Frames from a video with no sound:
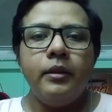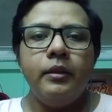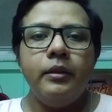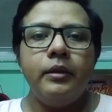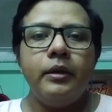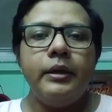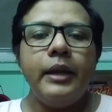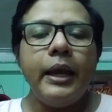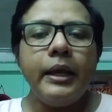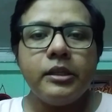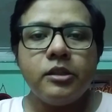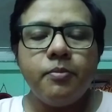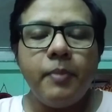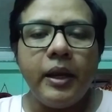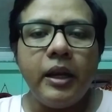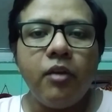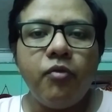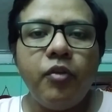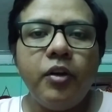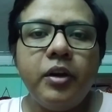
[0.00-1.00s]
The next
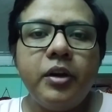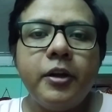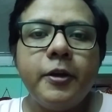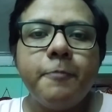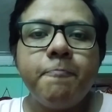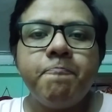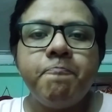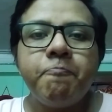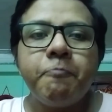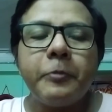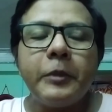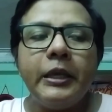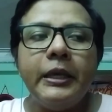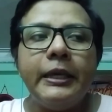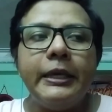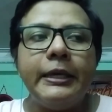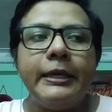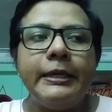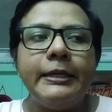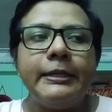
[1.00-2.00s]
benefit
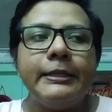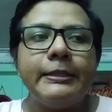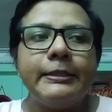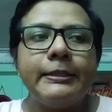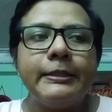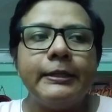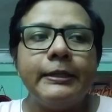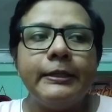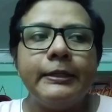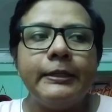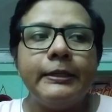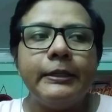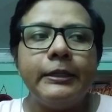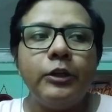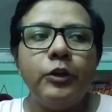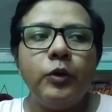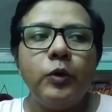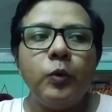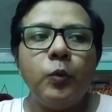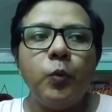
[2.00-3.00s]
is
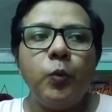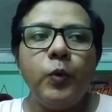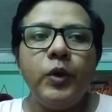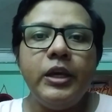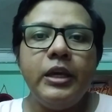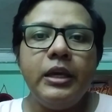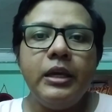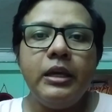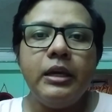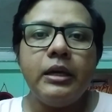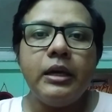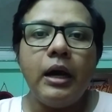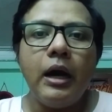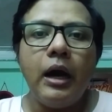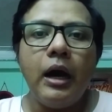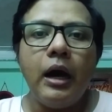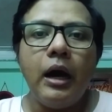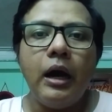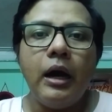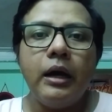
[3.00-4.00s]
we
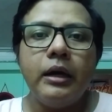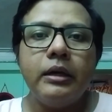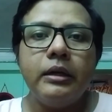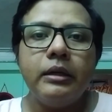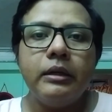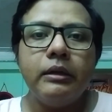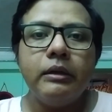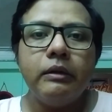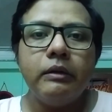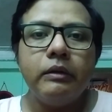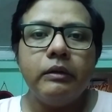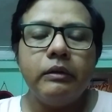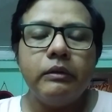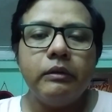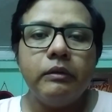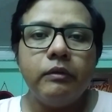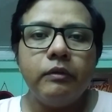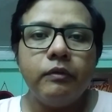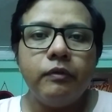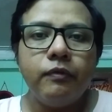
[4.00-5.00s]

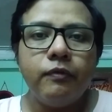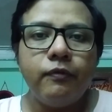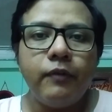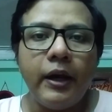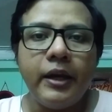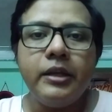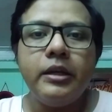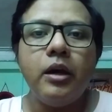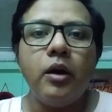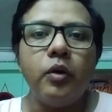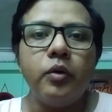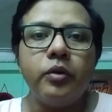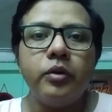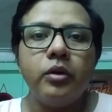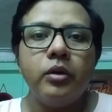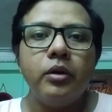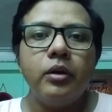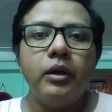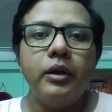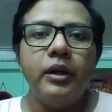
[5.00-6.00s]
find
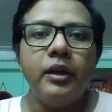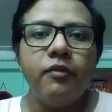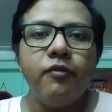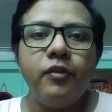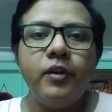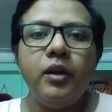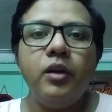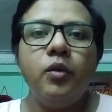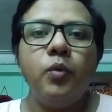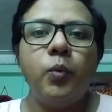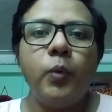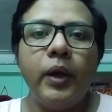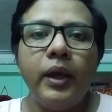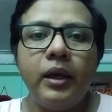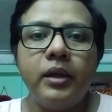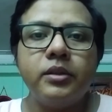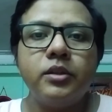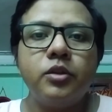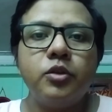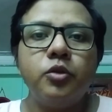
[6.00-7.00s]
out different
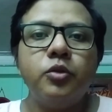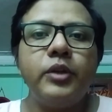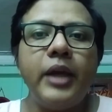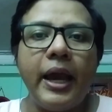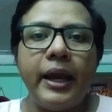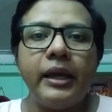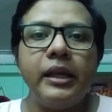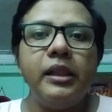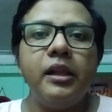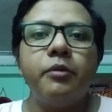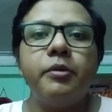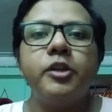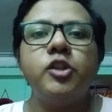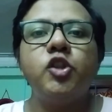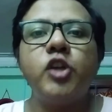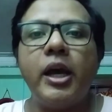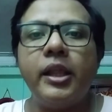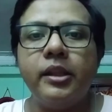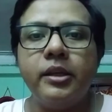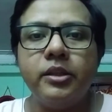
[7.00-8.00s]
ways to tackle our
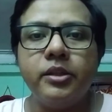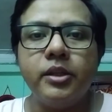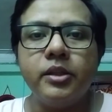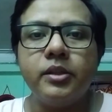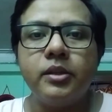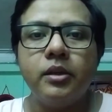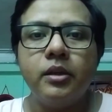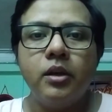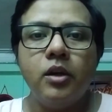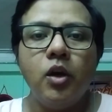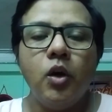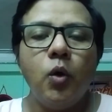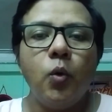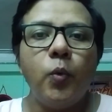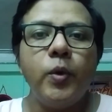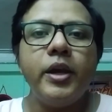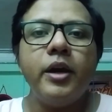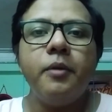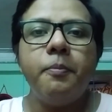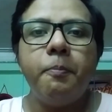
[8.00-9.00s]
challenges.
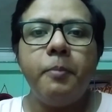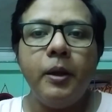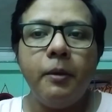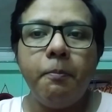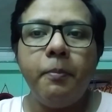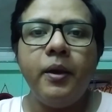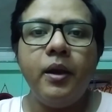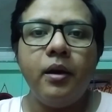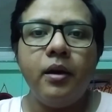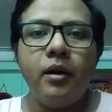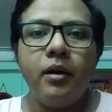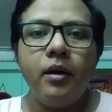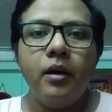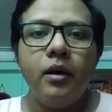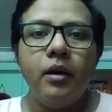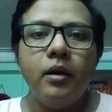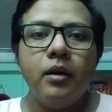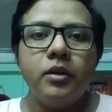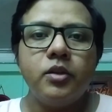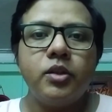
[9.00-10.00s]
We are prepared,
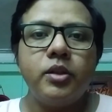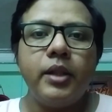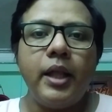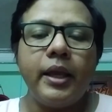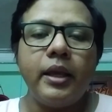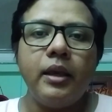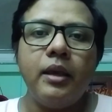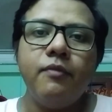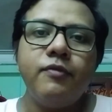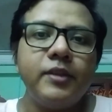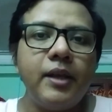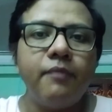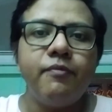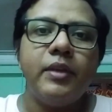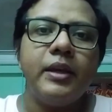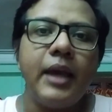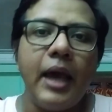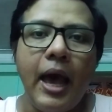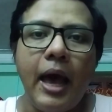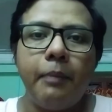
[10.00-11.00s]
like if
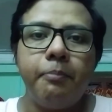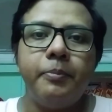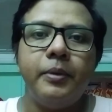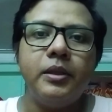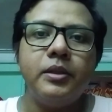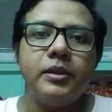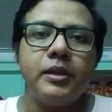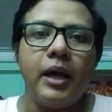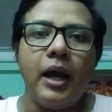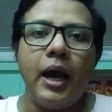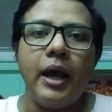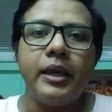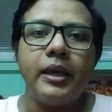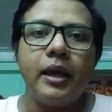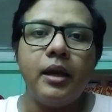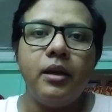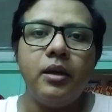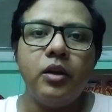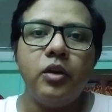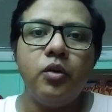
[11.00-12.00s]
something happens, I
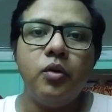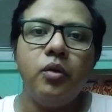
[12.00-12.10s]
can